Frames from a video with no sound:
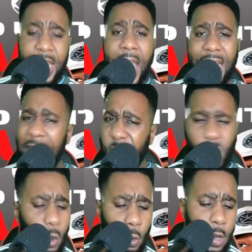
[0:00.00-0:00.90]
And then
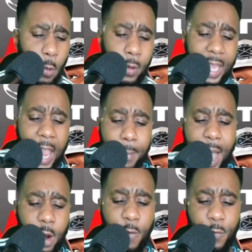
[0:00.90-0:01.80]
2-0 came
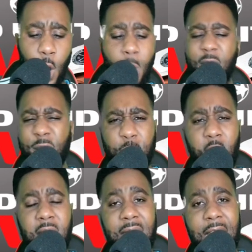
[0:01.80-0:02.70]
out of nowhere,
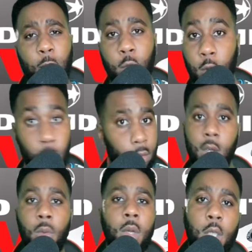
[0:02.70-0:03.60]
free kick, which
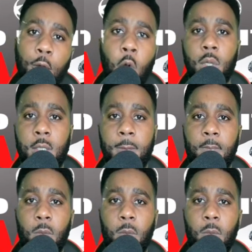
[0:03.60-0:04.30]
of course,